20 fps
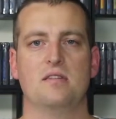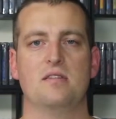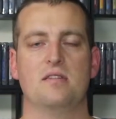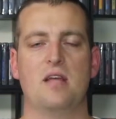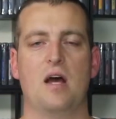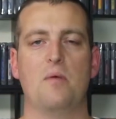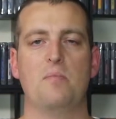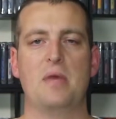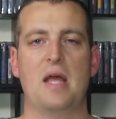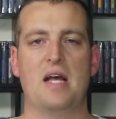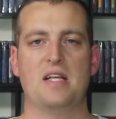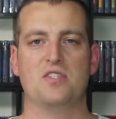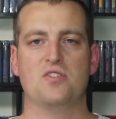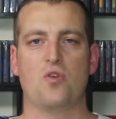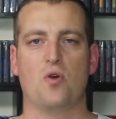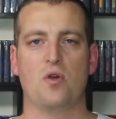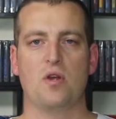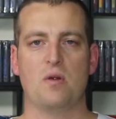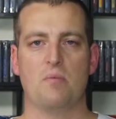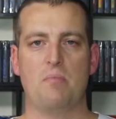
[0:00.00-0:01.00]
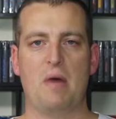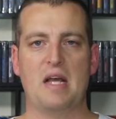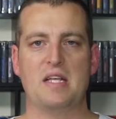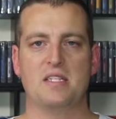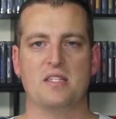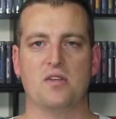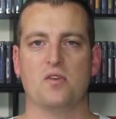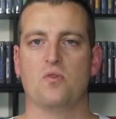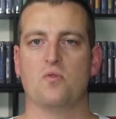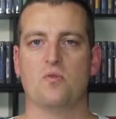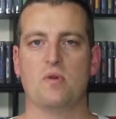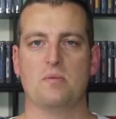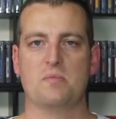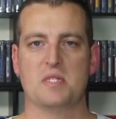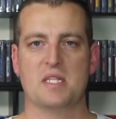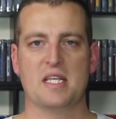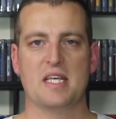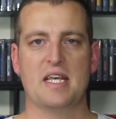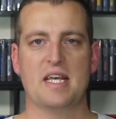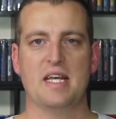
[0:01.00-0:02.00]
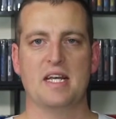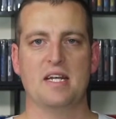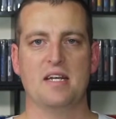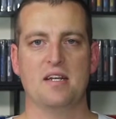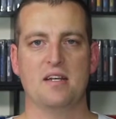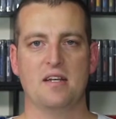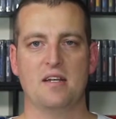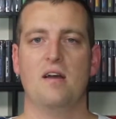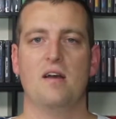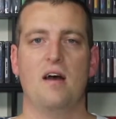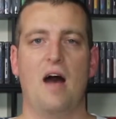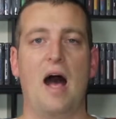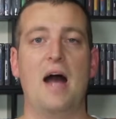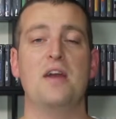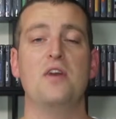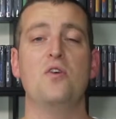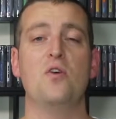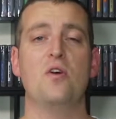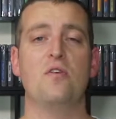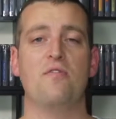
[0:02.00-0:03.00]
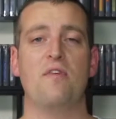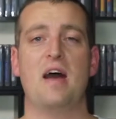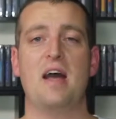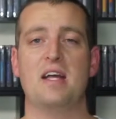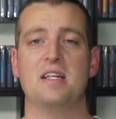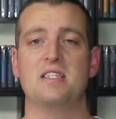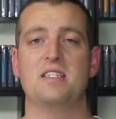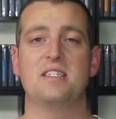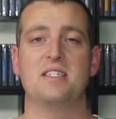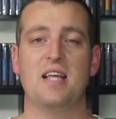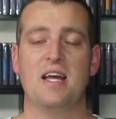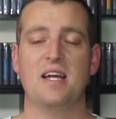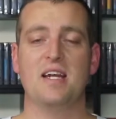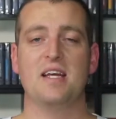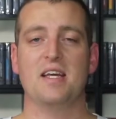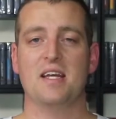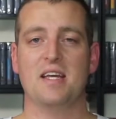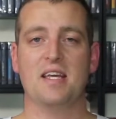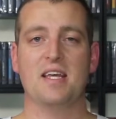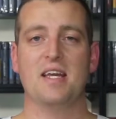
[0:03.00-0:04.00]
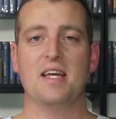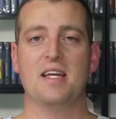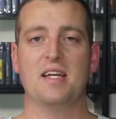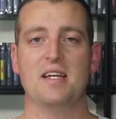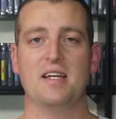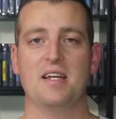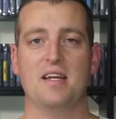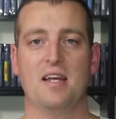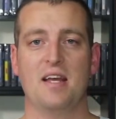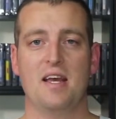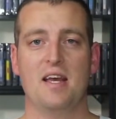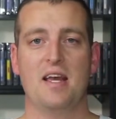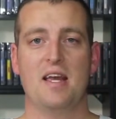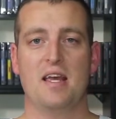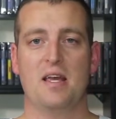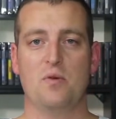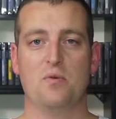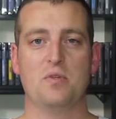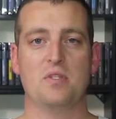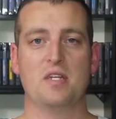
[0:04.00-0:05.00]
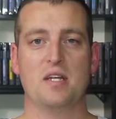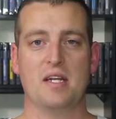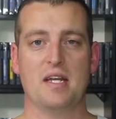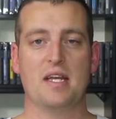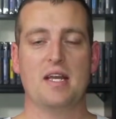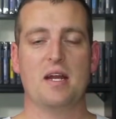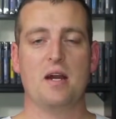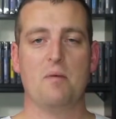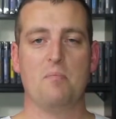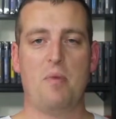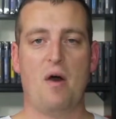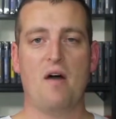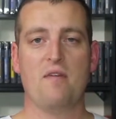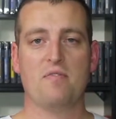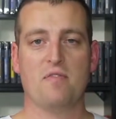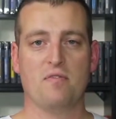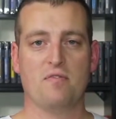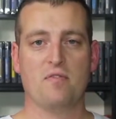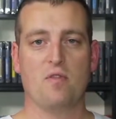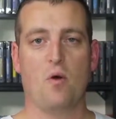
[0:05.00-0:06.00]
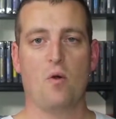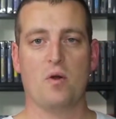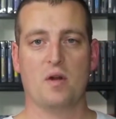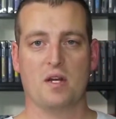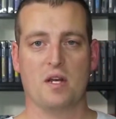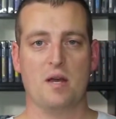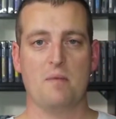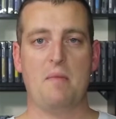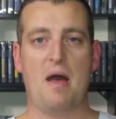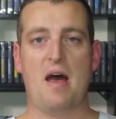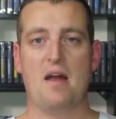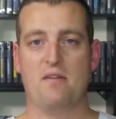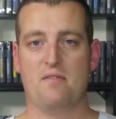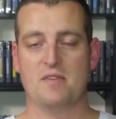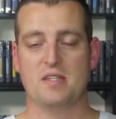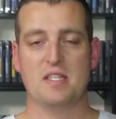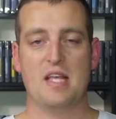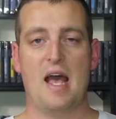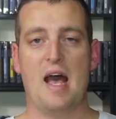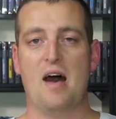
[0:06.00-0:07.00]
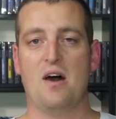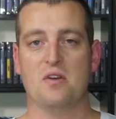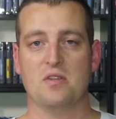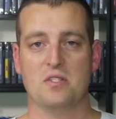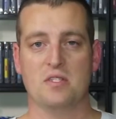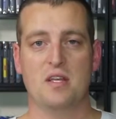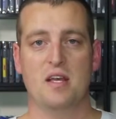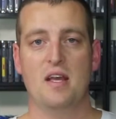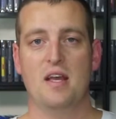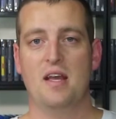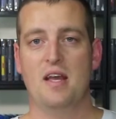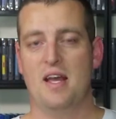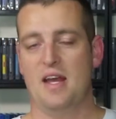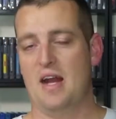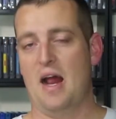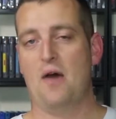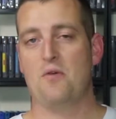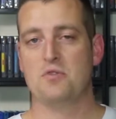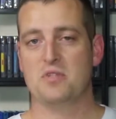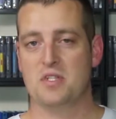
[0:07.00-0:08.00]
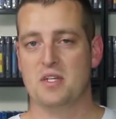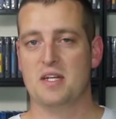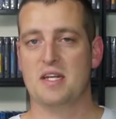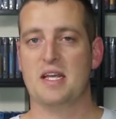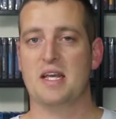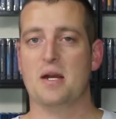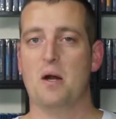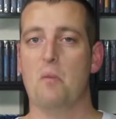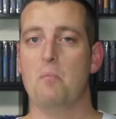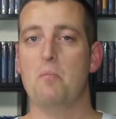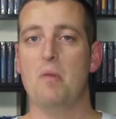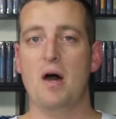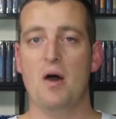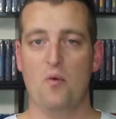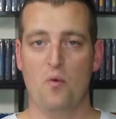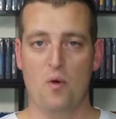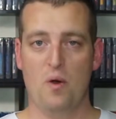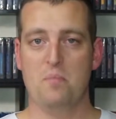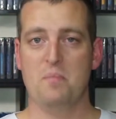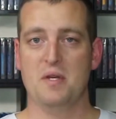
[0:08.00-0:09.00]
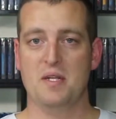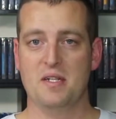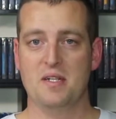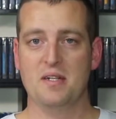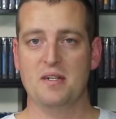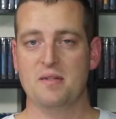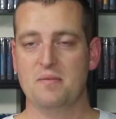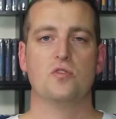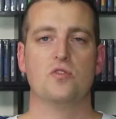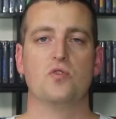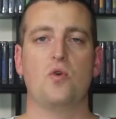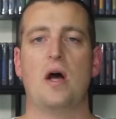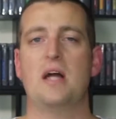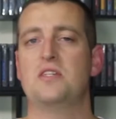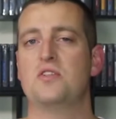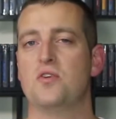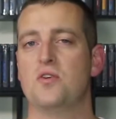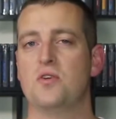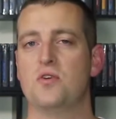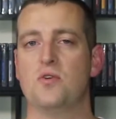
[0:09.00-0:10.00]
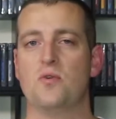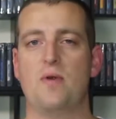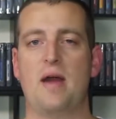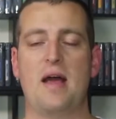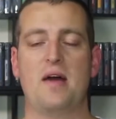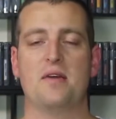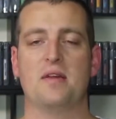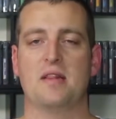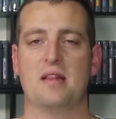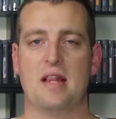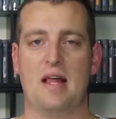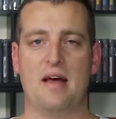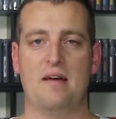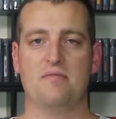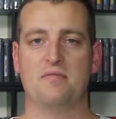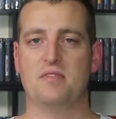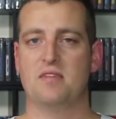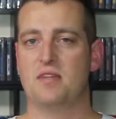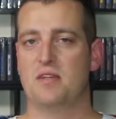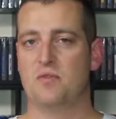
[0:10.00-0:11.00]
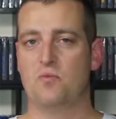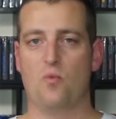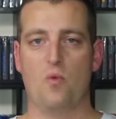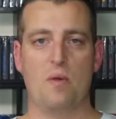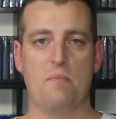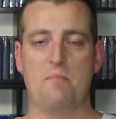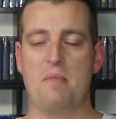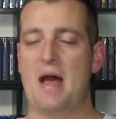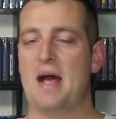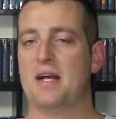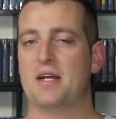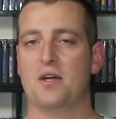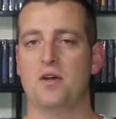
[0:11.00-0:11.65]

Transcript: tell me I stole your bicycle rims again. I knew if I had said it again, he was going to get up off the floor and come out of his house, and I was going to get a butt whooping. So I turned around and left and went back